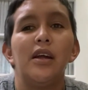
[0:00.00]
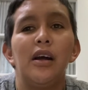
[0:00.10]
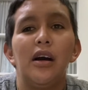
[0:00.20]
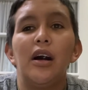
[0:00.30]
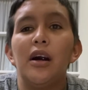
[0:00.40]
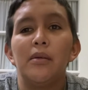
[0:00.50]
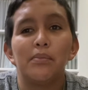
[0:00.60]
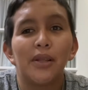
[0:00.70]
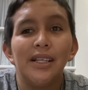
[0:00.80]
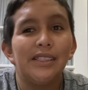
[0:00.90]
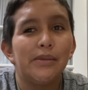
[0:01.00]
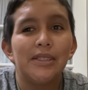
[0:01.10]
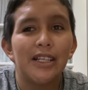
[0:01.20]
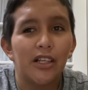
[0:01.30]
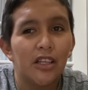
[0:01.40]
Plus, it was
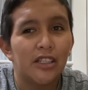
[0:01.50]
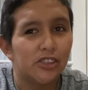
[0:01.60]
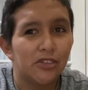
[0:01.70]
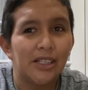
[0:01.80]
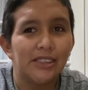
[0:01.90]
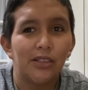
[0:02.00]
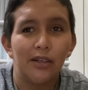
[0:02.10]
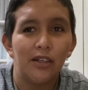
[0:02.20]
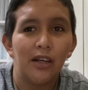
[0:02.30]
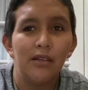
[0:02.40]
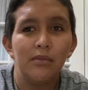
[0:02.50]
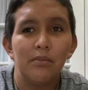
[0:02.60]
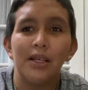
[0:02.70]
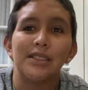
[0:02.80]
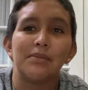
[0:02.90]
like a lot of stress going on
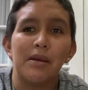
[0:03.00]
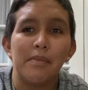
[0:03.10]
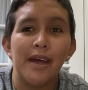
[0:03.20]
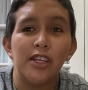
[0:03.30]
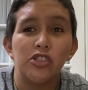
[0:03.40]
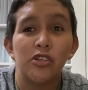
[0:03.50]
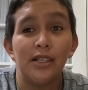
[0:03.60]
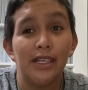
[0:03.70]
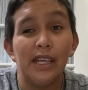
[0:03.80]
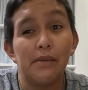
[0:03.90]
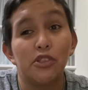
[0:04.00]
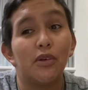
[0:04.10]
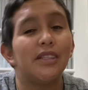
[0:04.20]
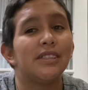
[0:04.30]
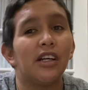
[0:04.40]
because of my manager, and he was
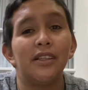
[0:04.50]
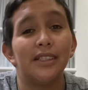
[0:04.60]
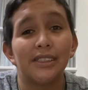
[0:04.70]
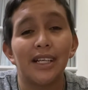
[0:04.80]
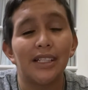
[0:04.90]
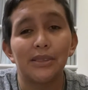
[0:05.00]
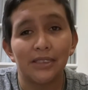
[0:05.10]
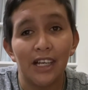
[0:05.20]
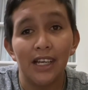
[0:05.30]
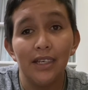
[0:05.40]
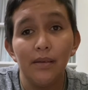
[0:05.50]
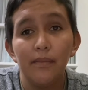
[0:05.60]
always on this guy's side.